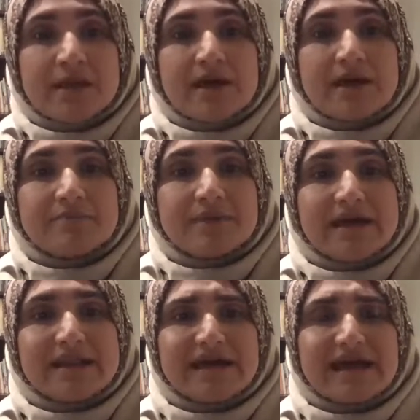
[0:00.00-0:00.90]
And
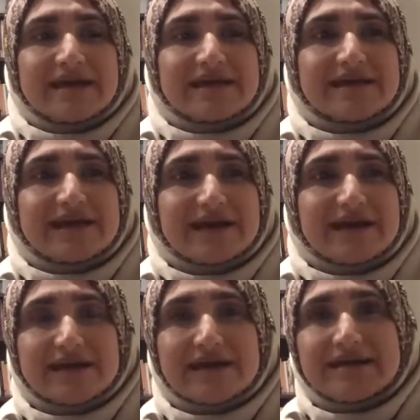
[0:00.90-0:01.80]
I
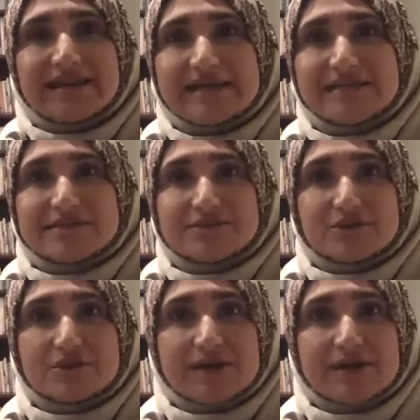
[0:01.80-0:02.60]
like this term.